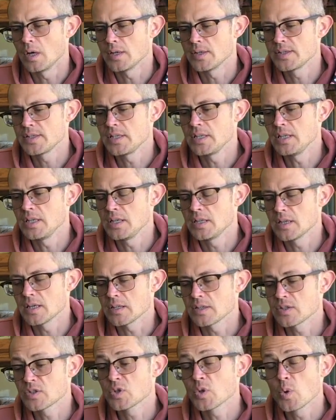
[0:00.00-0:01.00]
tea
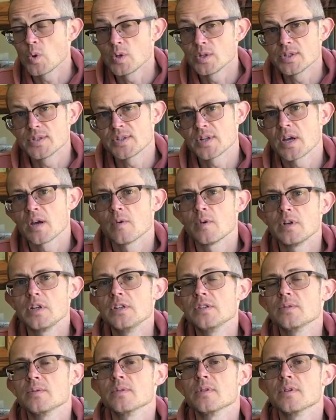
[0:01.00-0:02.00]
that's sold as
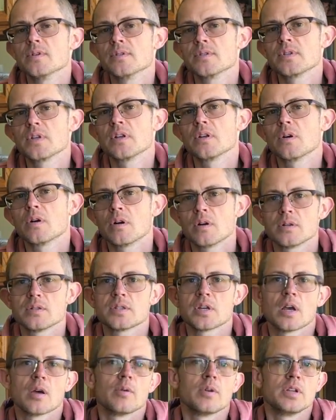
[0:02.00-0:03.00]
Taiwanese oolongs that aren't
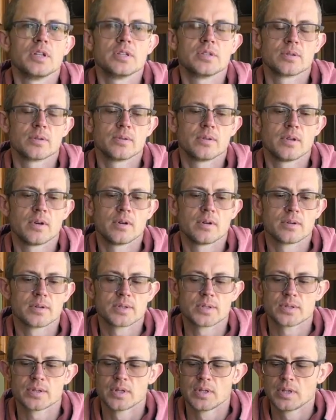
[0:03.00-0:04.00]
Taiwanese
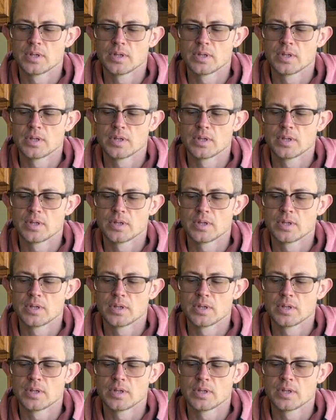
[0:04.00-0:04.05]
oolongs,